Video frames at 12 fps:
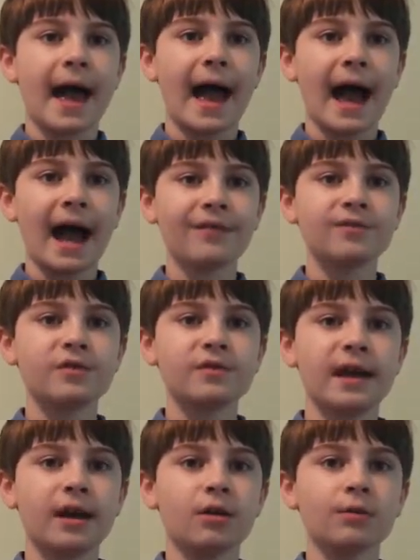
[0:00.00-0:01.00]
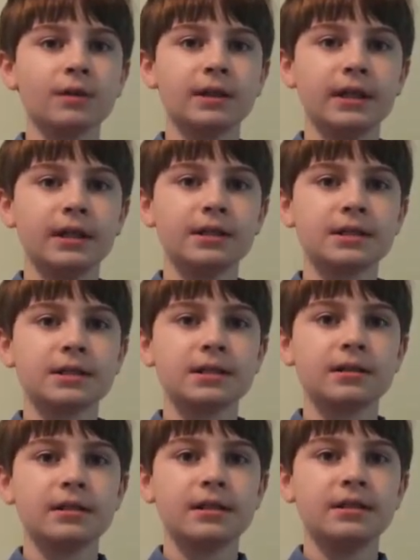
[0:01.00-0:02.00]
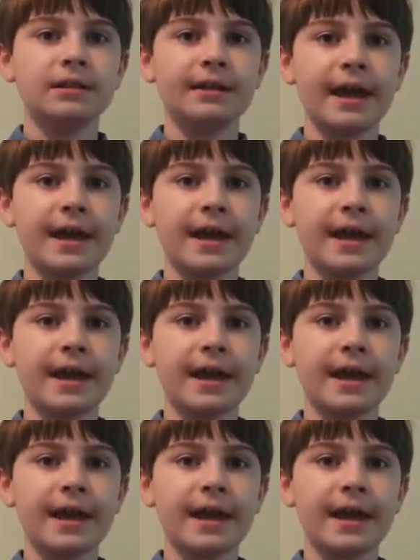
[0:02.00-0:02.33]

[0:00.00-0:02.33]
After they are released, the